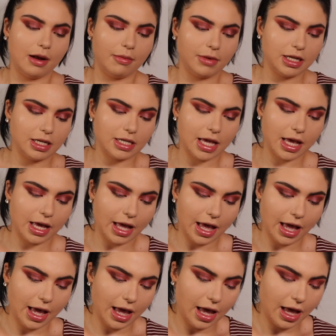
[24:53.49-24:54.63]
I'm gonna take
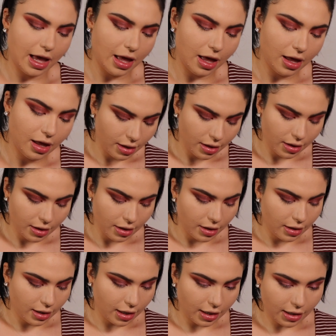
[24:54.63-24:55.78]
a
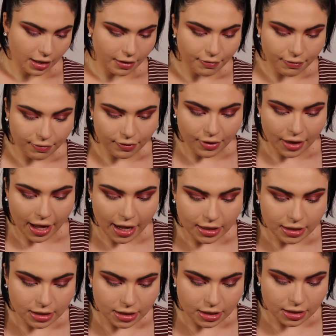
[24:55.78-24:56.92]
kind of like a
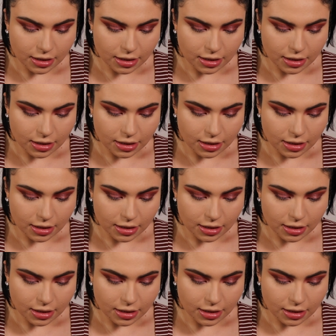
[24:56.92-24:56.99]
flat